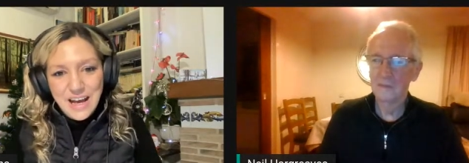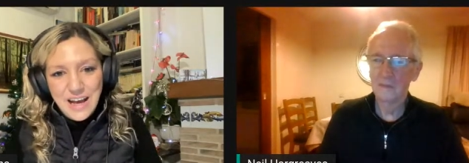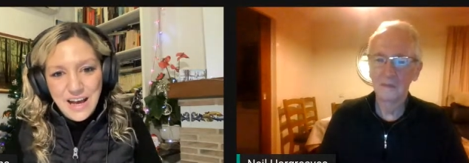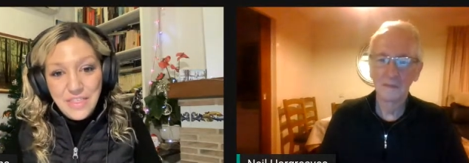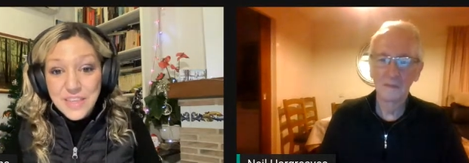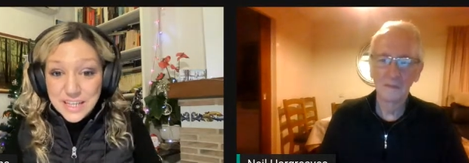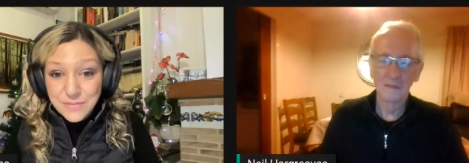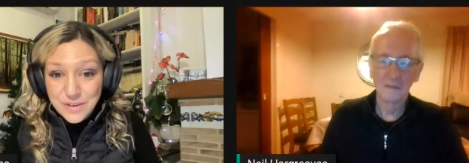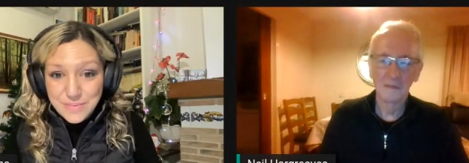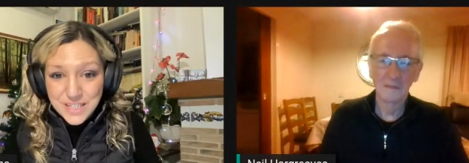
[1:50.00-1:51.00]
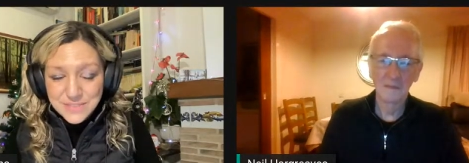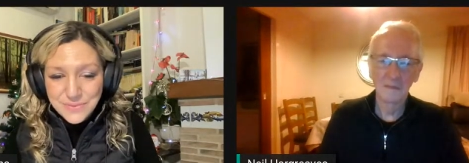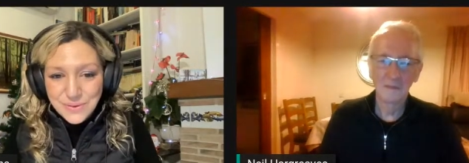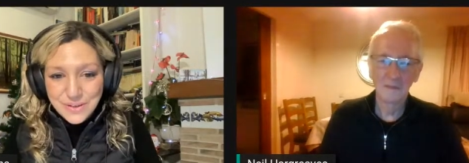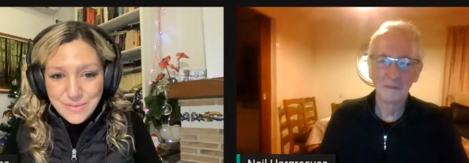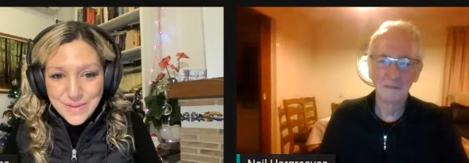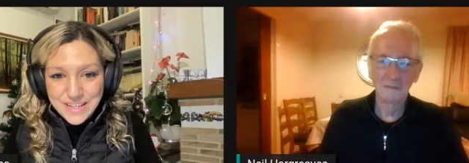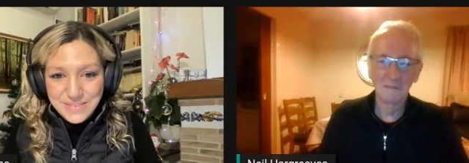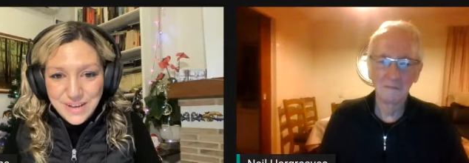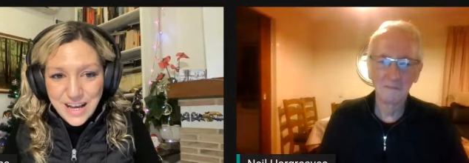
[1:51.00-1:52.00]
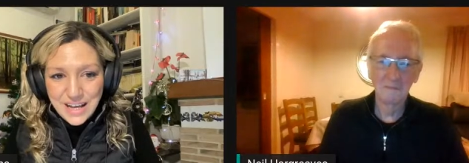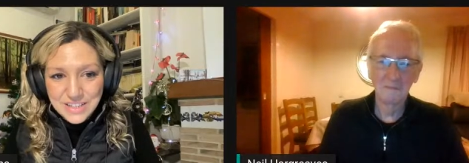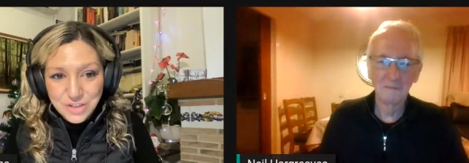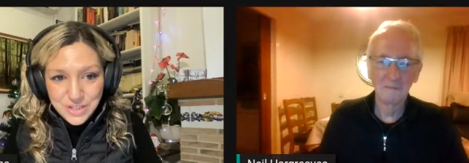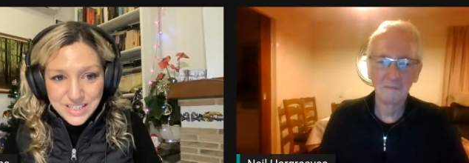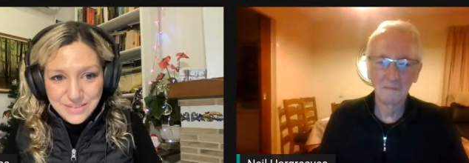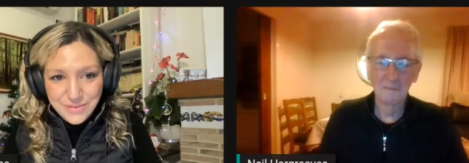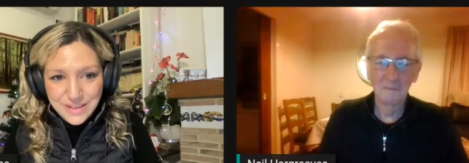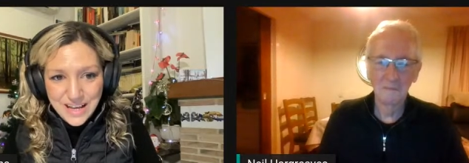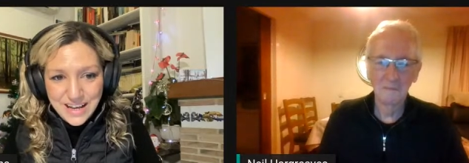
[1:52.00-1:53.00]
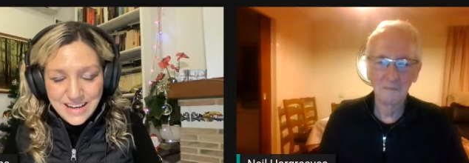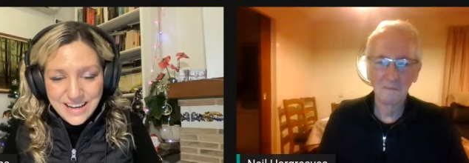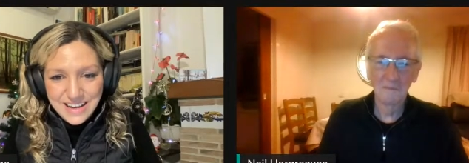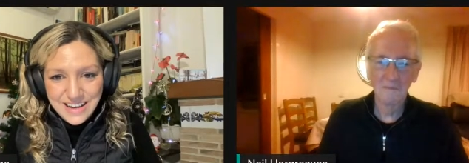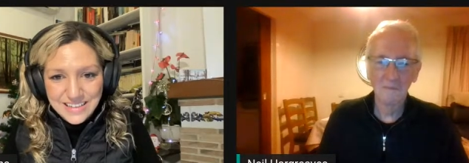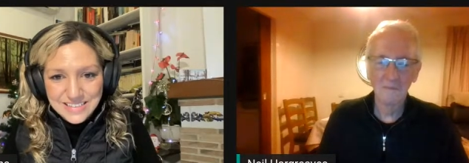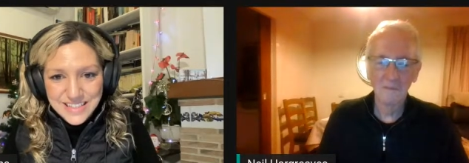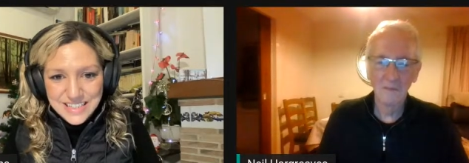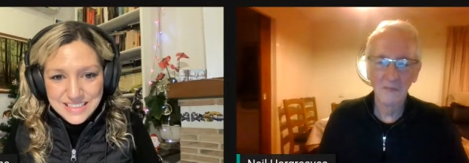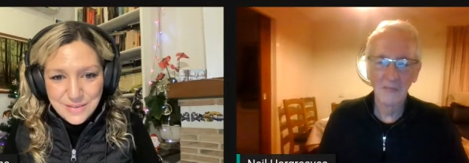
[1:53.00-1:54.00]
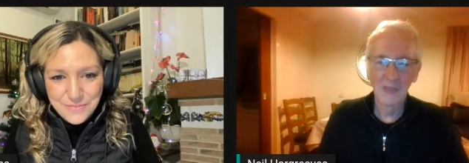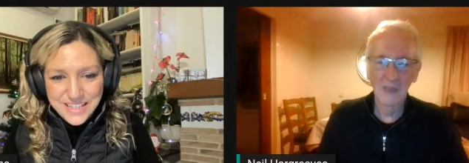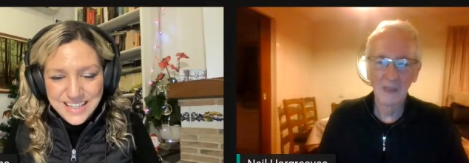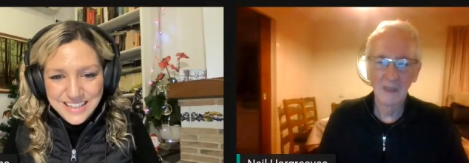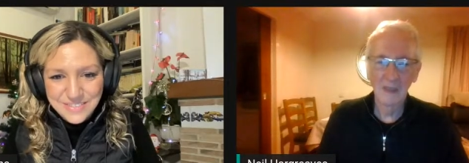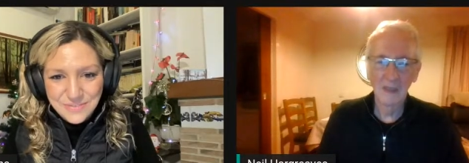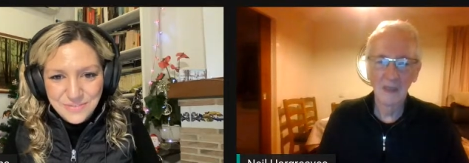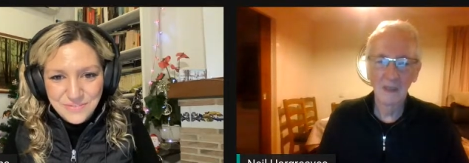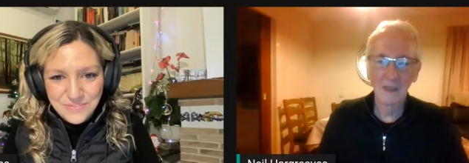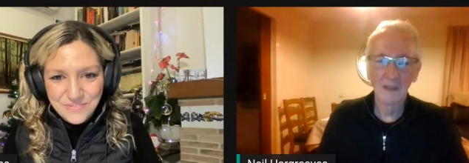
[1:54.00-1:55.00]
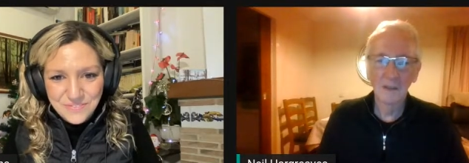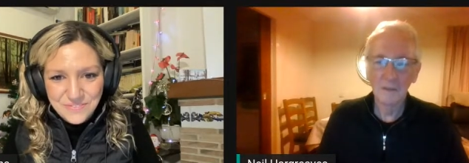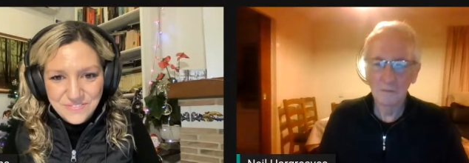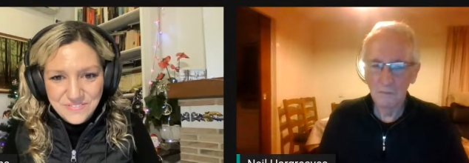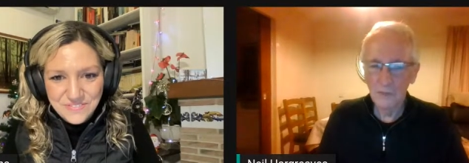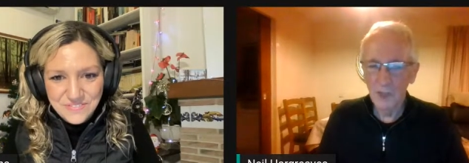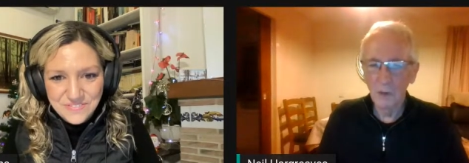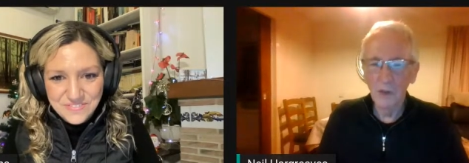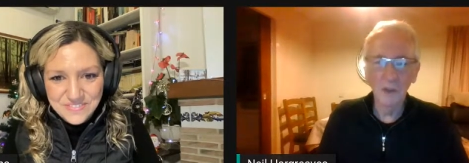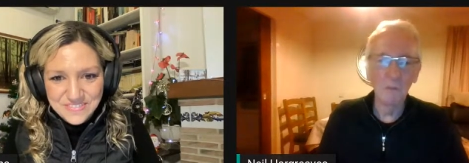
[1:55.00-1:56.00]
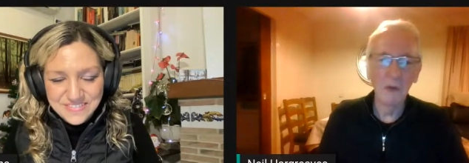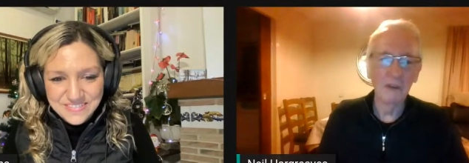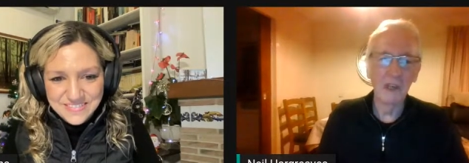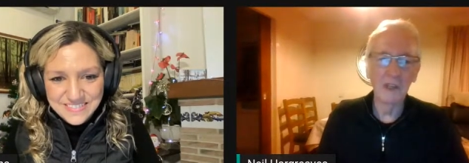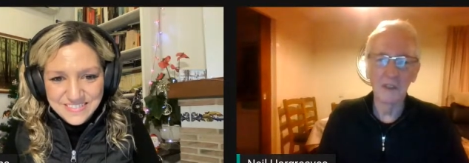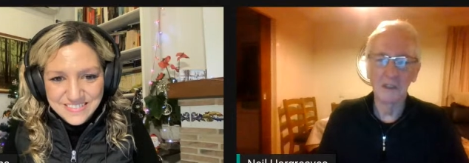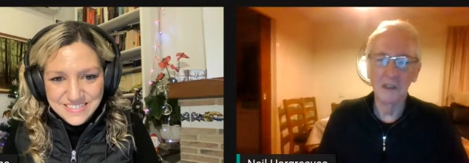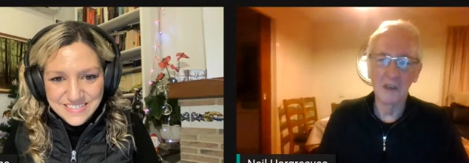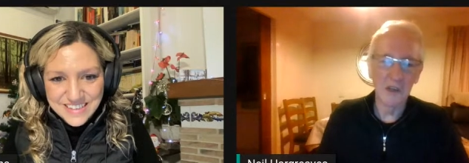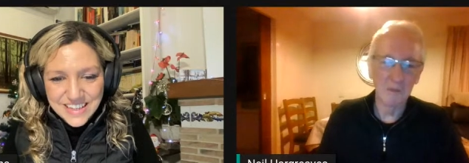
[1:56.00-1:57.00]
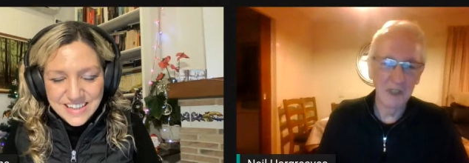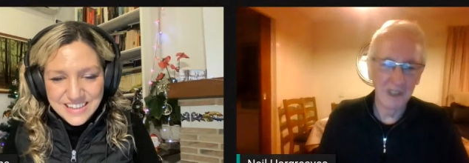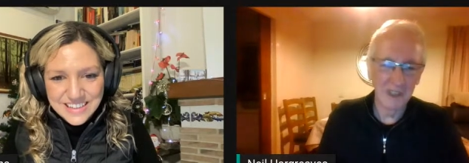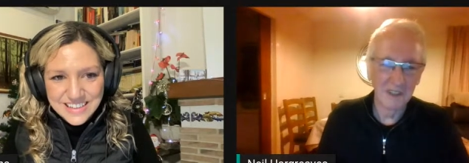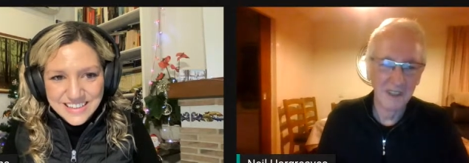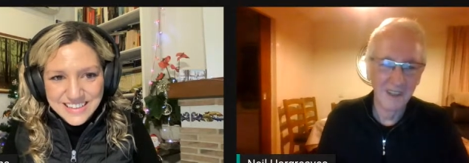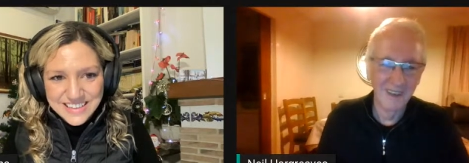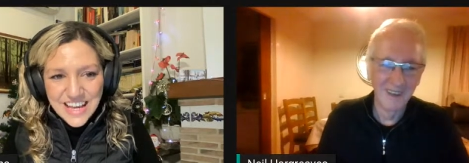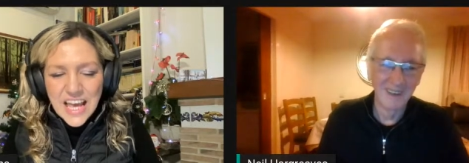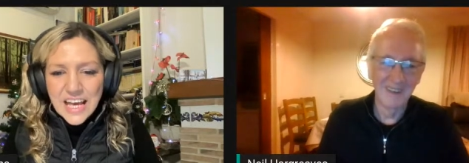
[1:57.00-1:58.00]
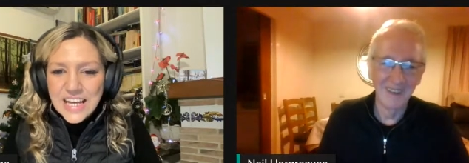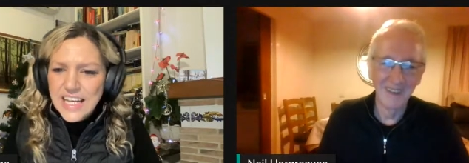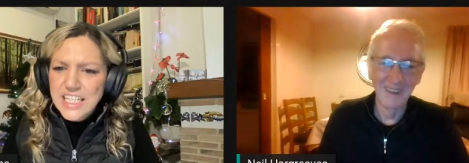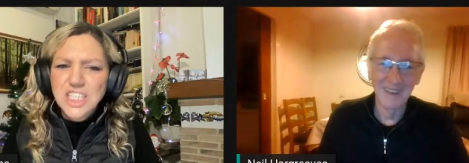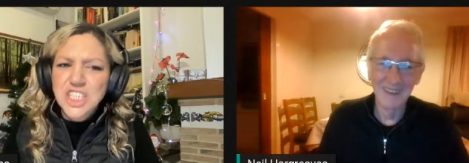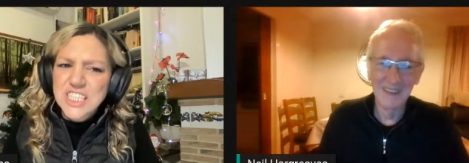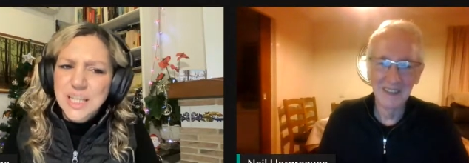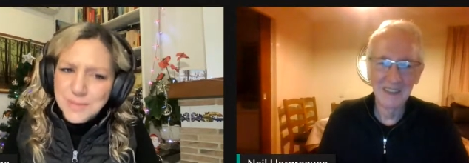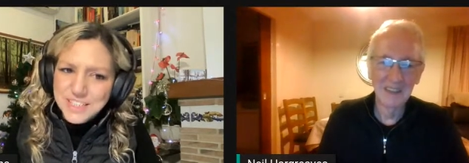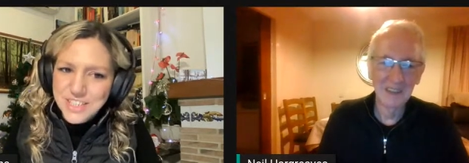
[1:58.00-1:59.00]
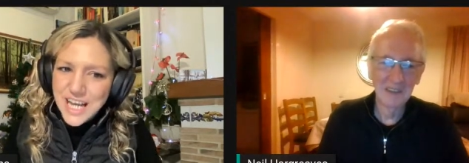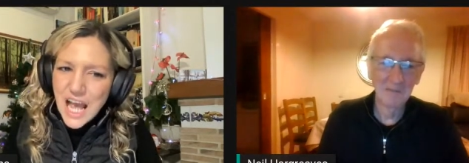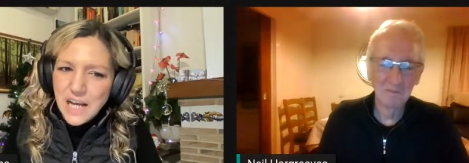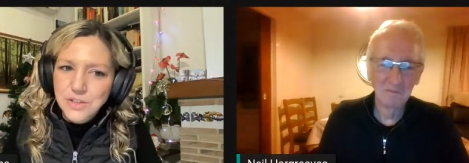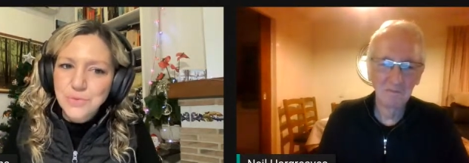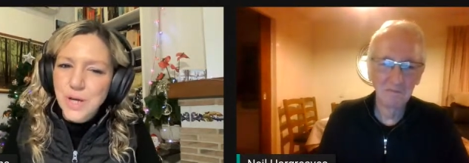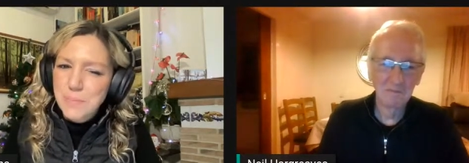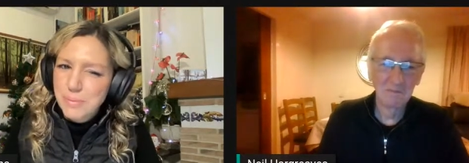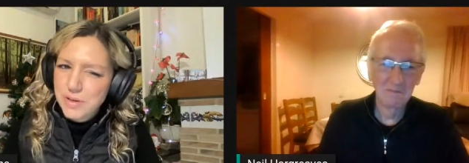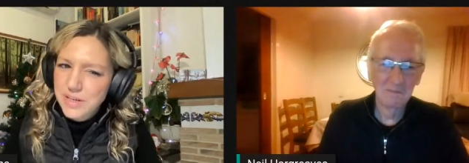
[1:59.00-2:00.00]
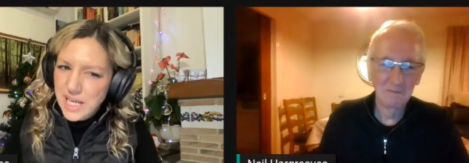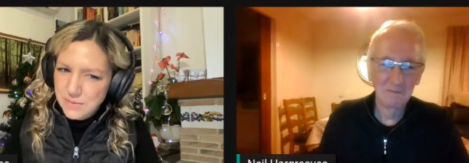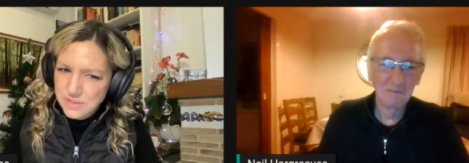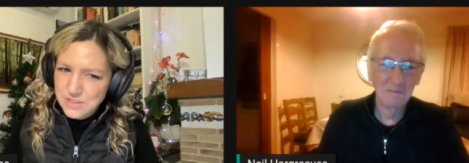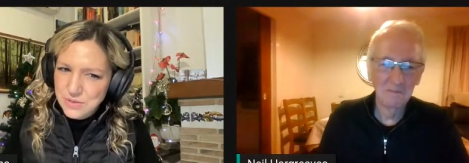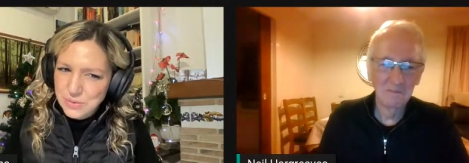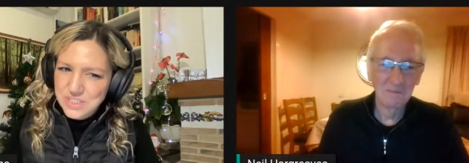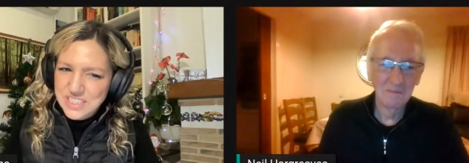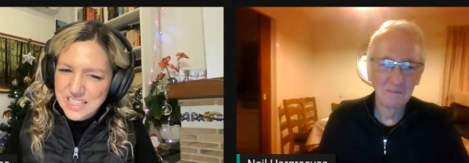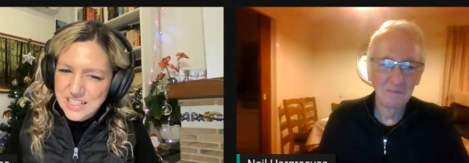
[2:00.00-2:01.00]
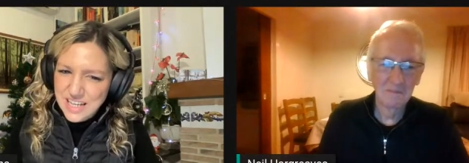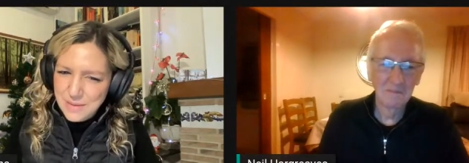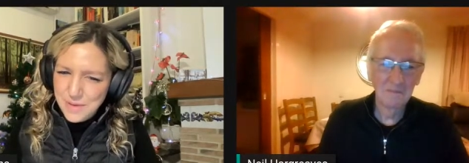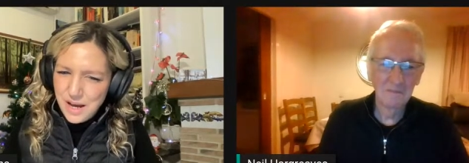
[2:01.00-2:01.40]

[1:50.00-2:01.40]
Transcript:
Speaker 1: uh, thank you very much for coming and joining uh, us this evening.
Speaker 2: You're welcome, Marieta. Nice to be here.
Speaker 1: Can I just double check? How do I pronounce your surname?